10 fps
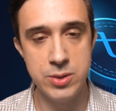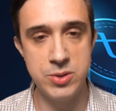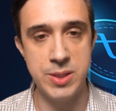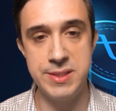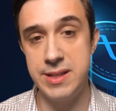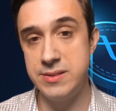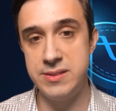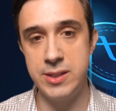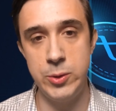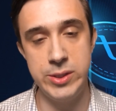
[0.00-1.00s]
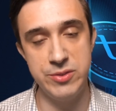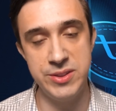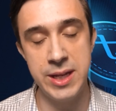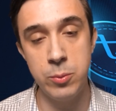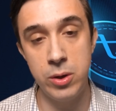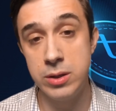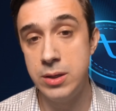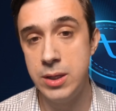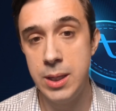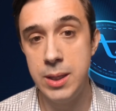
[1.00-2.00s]
to subsidize the security of the
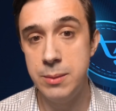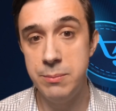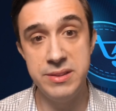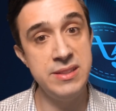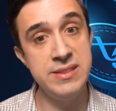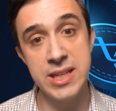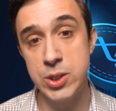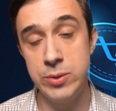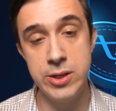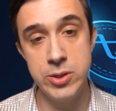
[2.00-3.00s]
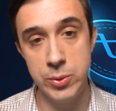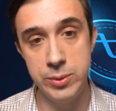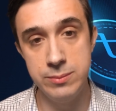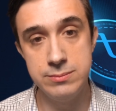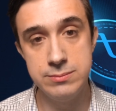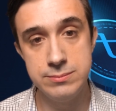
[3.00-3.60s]
network. But this is actually unknown.